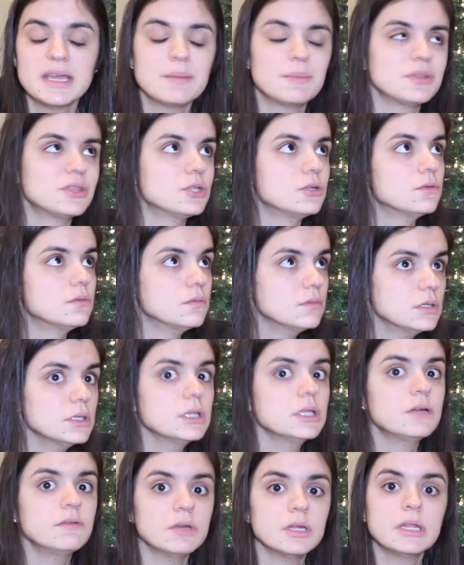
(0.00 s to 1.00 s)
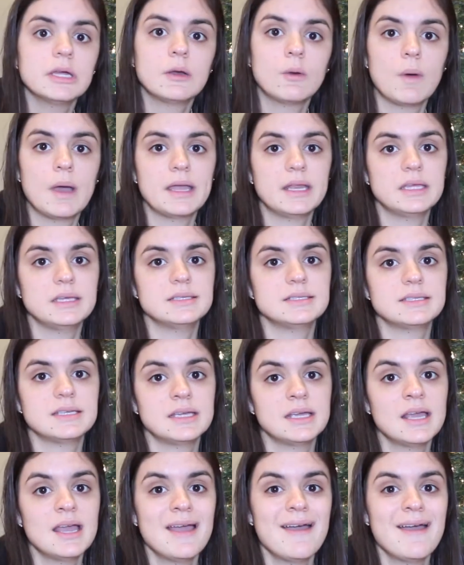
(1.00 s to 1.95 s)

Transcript: but they're really quite easy,